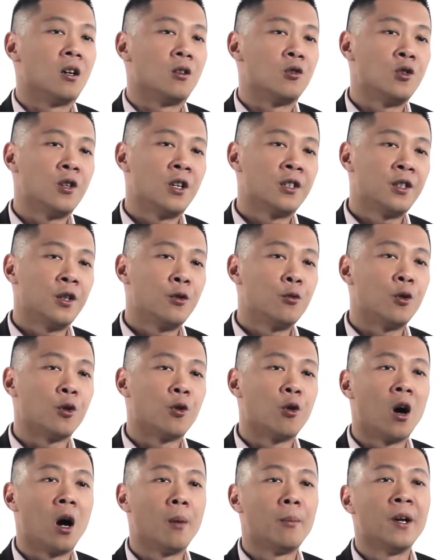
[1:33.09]
GST
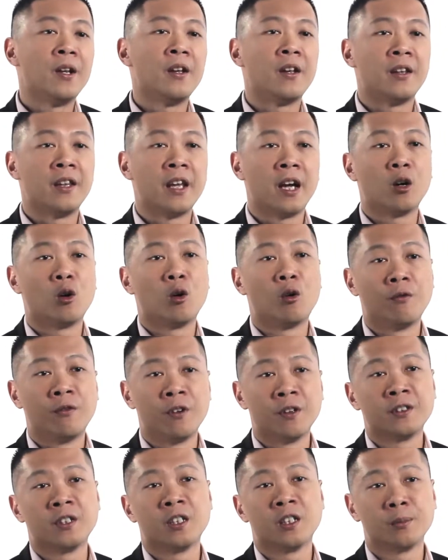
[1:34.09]
requirement in that
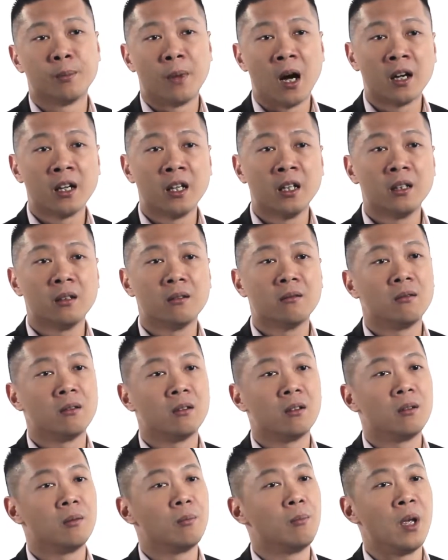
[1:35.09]
overseas market
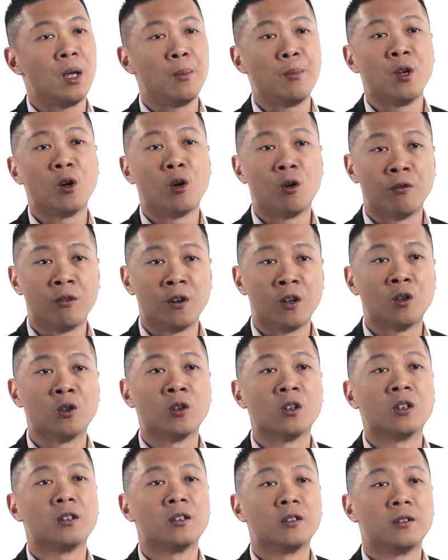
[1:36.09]
may be
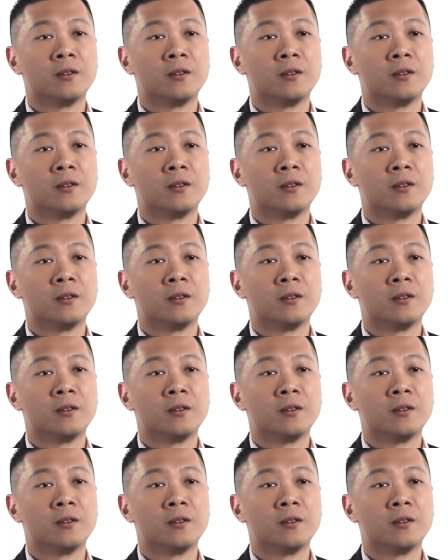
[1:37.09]
overlooked.